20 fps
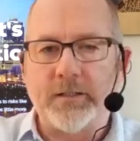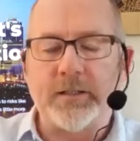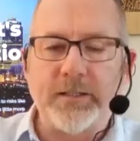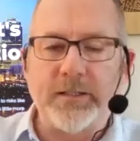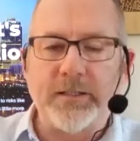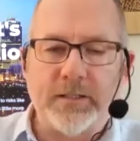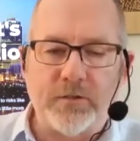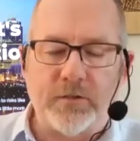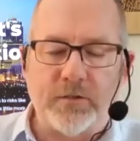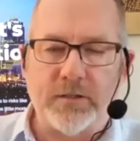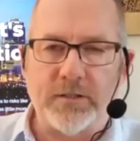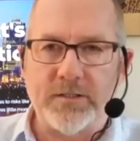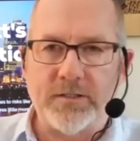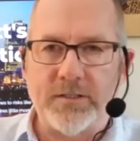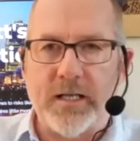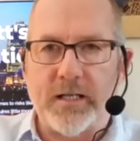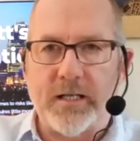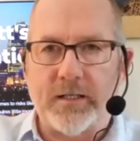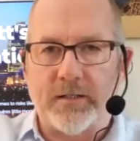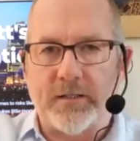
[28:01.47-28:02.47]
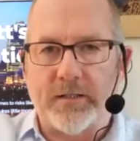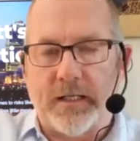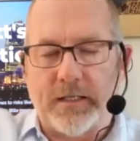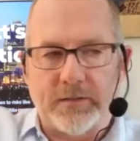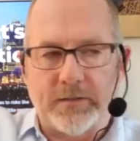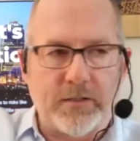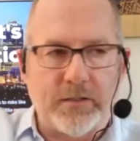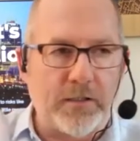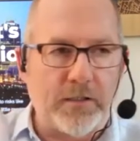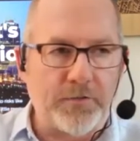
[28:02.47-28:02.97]
need to understand that
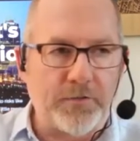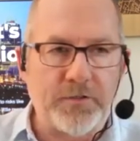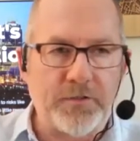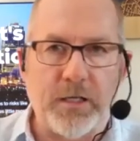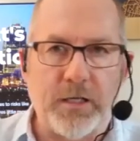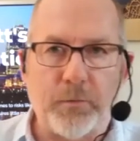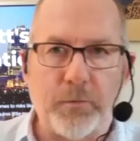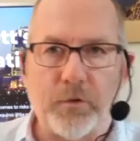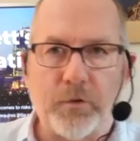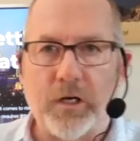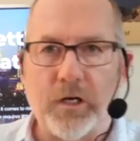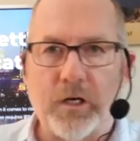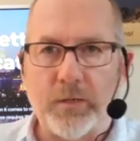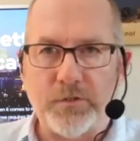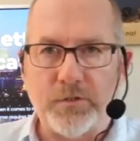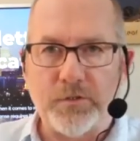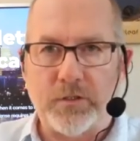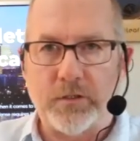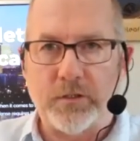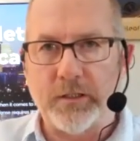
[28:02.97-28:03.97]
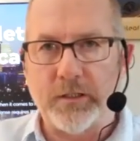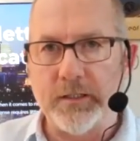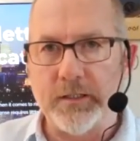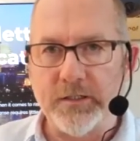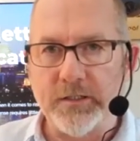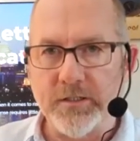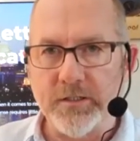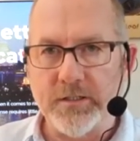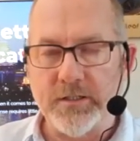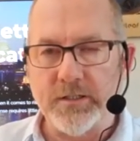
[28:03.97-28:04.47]
kind of cybercrime
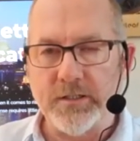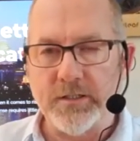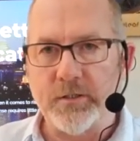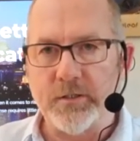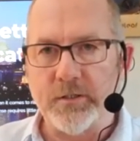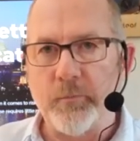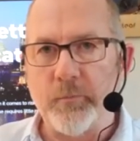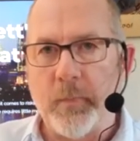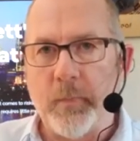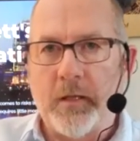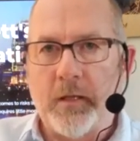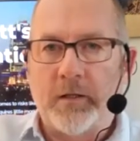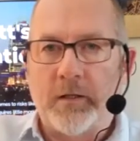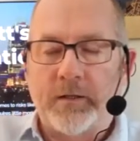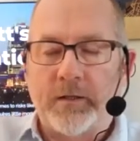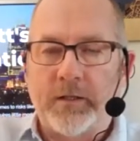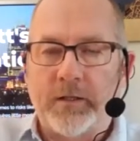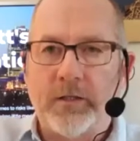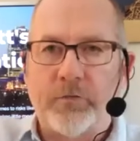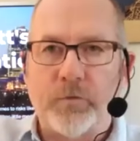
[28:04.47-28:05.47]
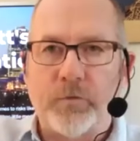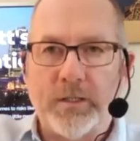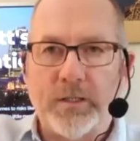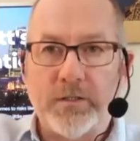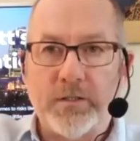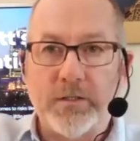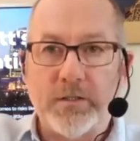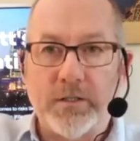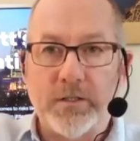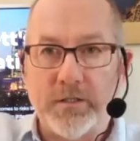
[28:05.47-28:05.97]
circulation system. The
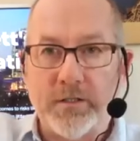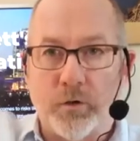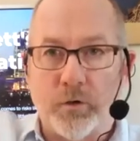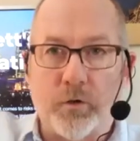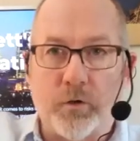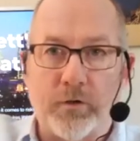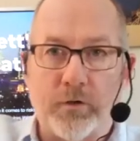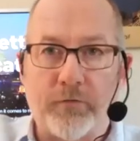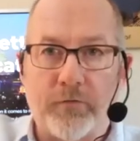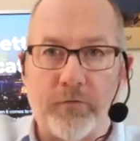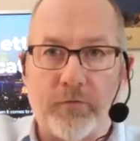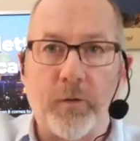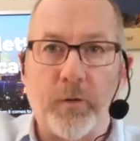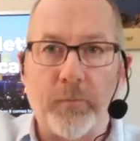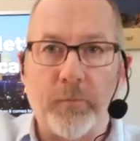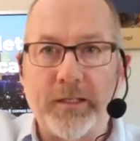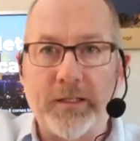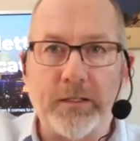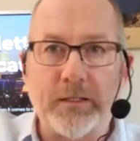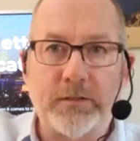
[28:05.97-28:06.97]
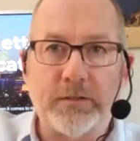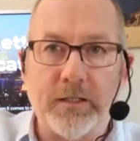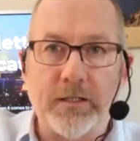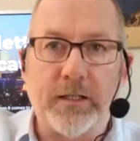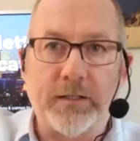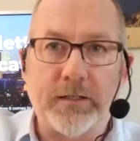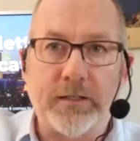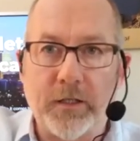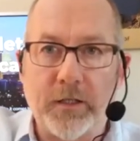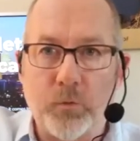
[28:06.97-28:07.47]
information is stolen from the
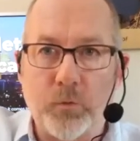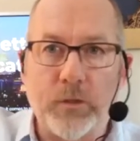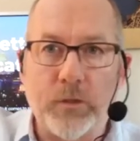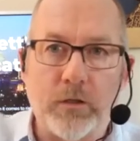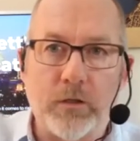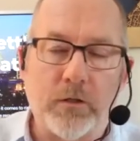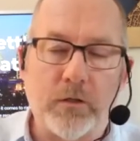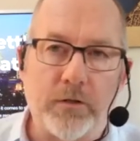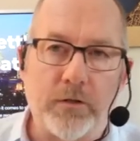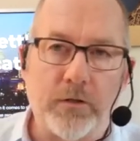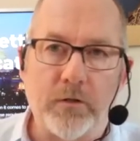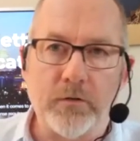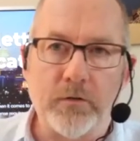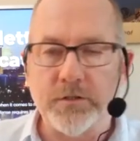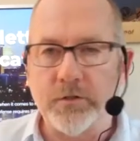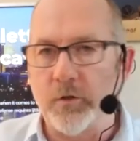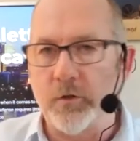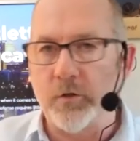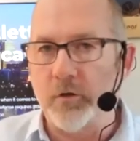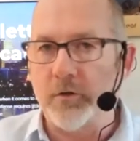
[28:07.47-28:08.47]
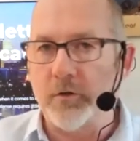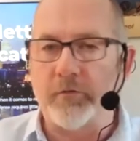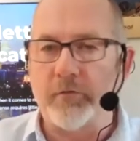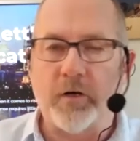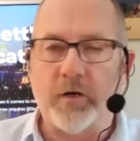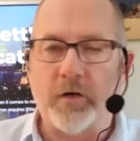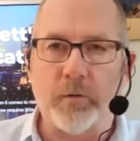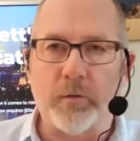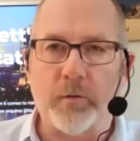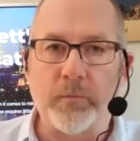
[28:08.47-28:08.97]
internet that we all know. It's stolen
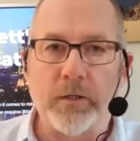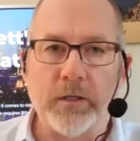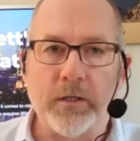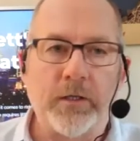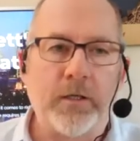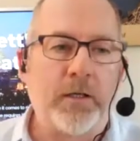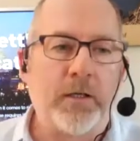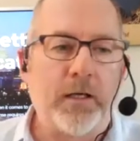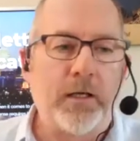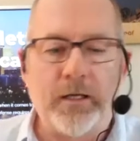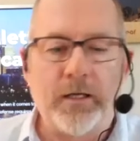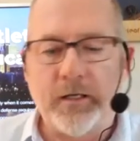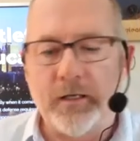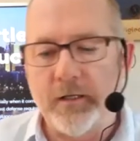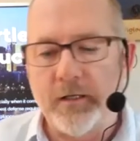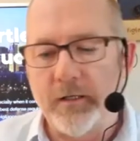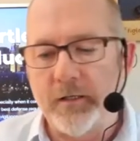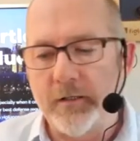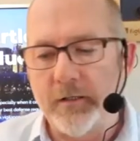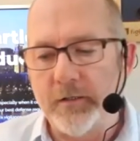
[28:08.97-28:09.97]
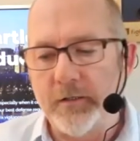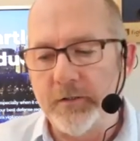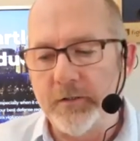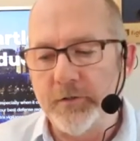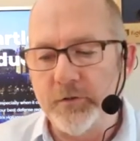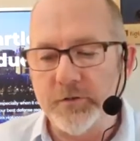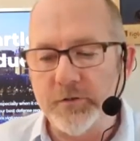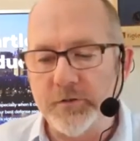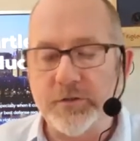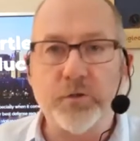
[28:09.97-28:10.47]
from uh,
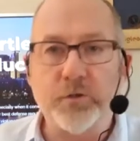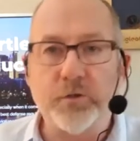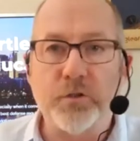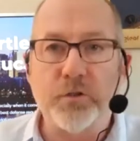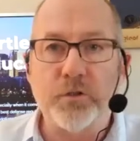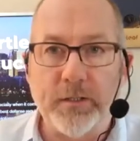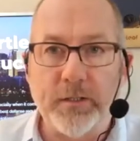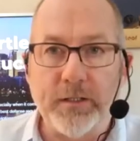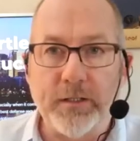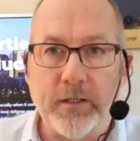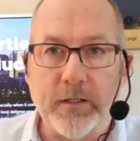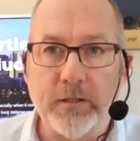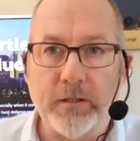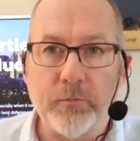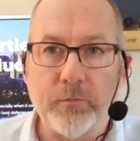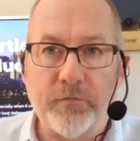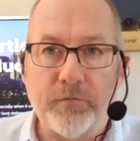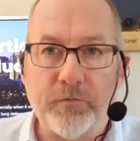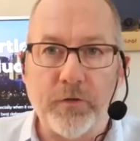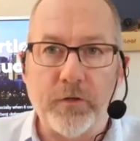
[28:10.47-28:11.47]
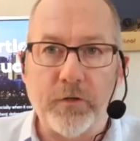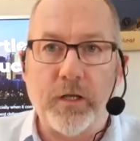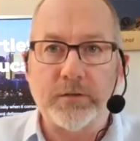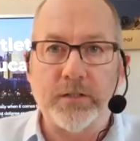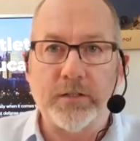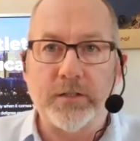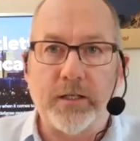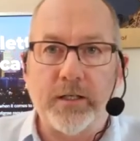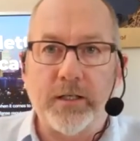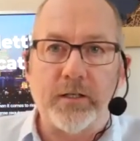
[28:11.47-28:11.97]
your social media if you're not
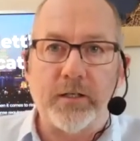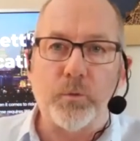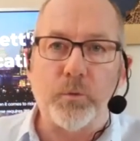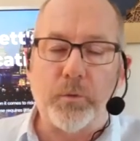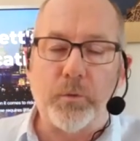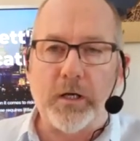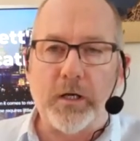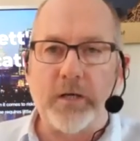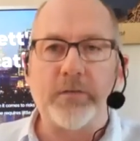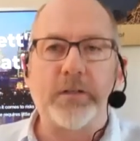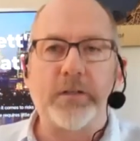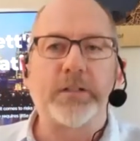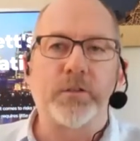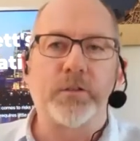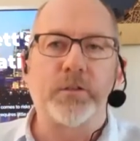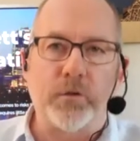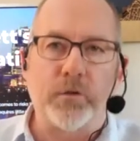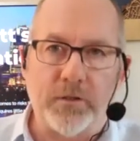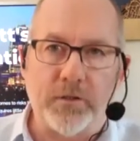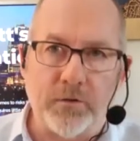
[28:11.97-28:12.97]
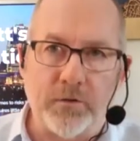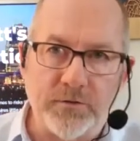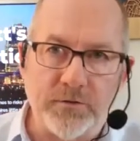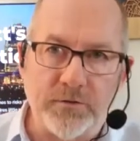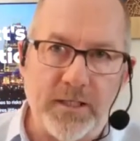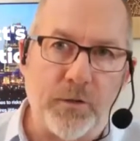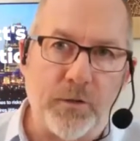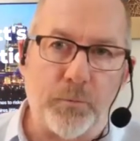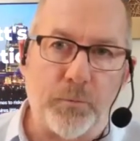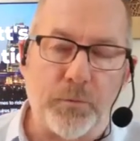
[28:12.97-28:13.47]
setting it to private. It's stolen through
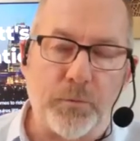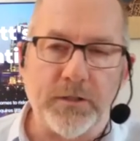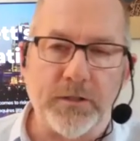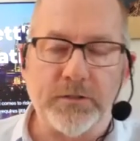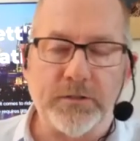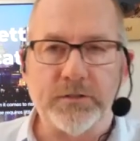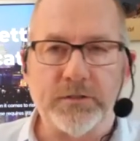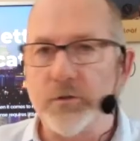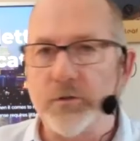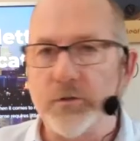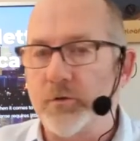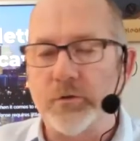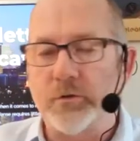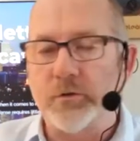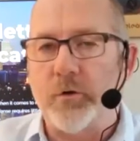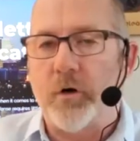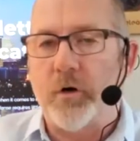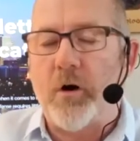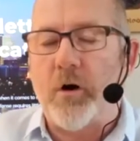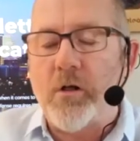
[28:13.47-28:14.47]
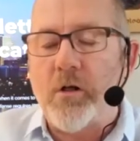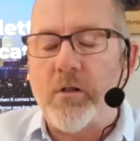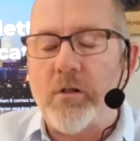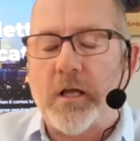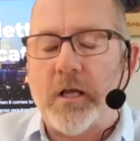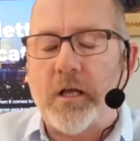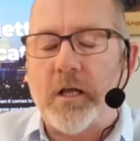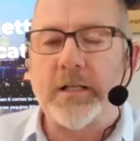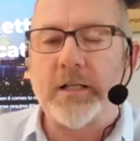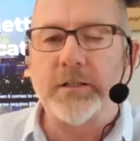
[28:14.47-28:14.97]
data breaches, stolen through all right.
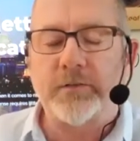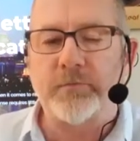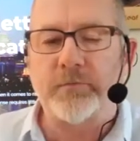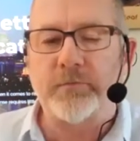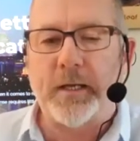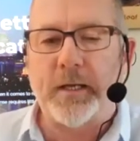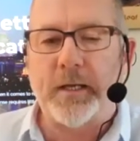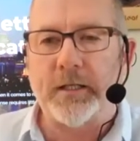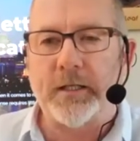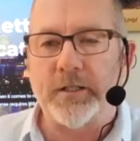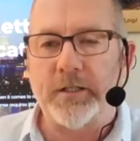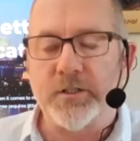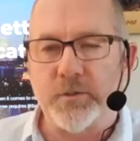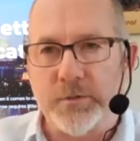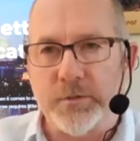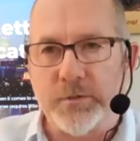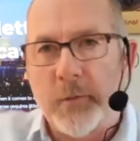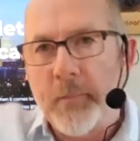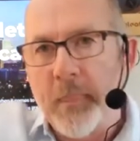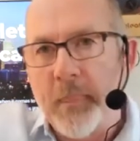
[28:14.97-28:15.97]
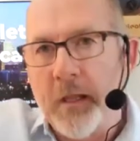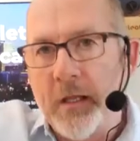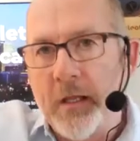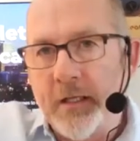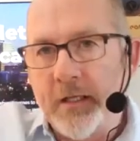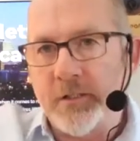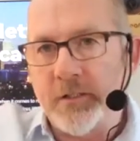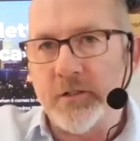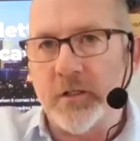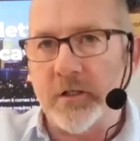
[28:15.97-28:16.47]
kinds of mechanisms.
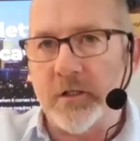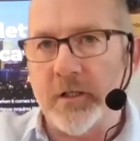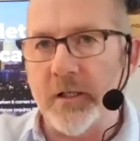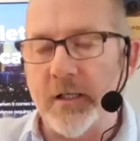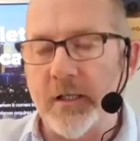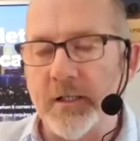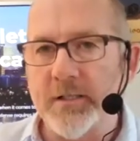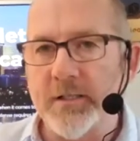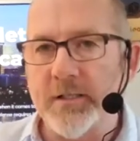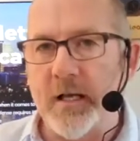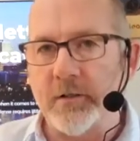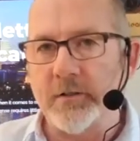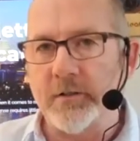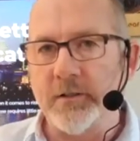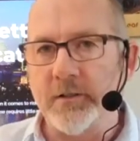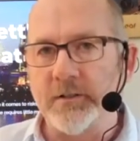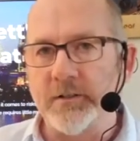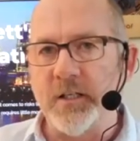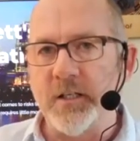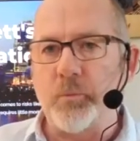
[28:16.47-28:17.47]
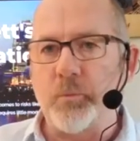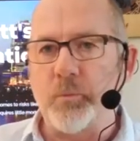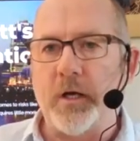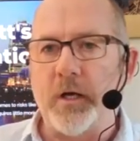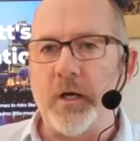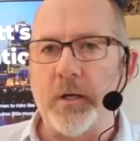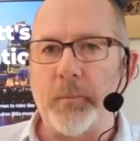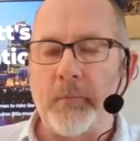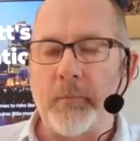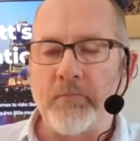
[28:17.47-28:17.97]
It circulates down to the deep
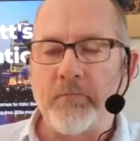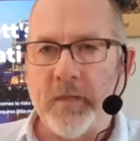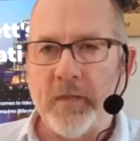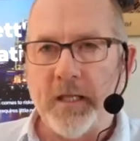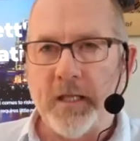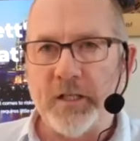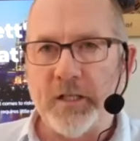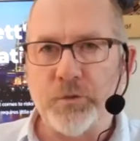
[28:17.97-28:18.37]
web. It's